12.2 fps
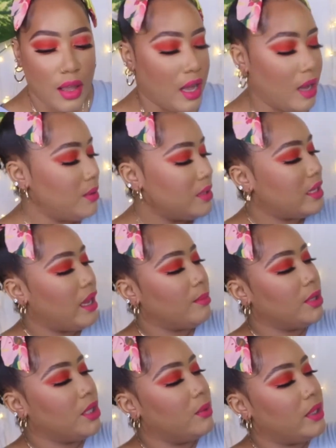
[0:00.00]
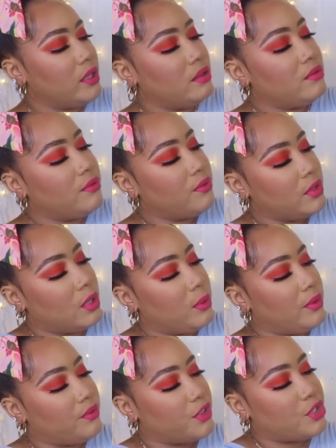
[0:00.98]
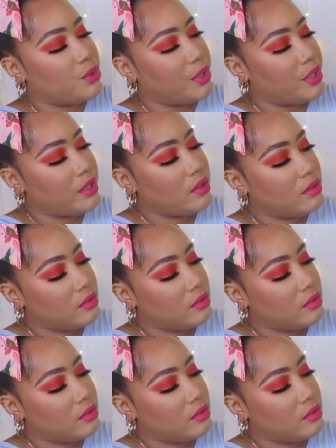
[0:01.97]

i would say i'm glowing glowing for sure